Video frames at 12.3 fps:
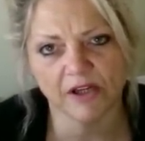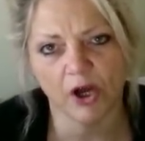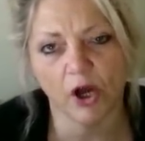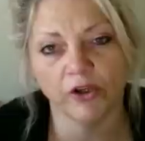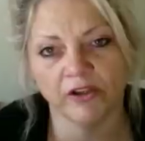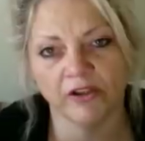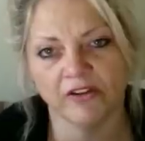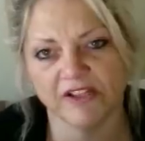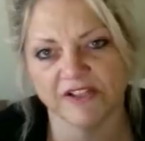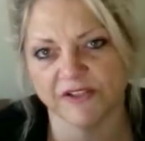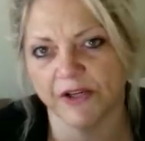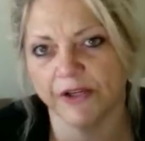on
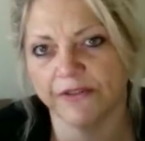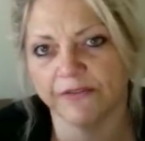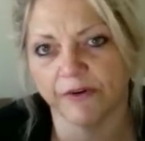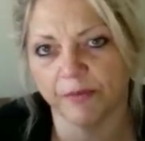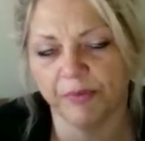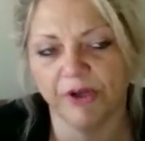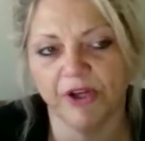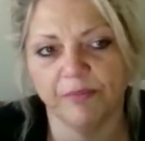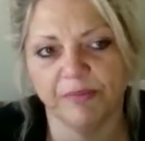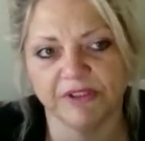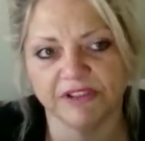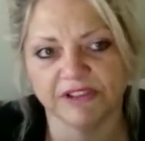this earth for a
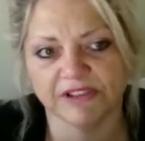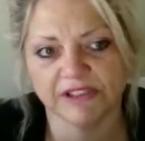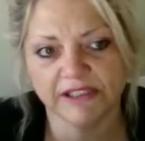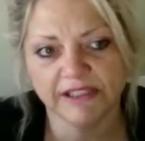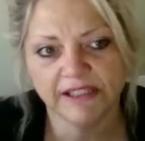purpose,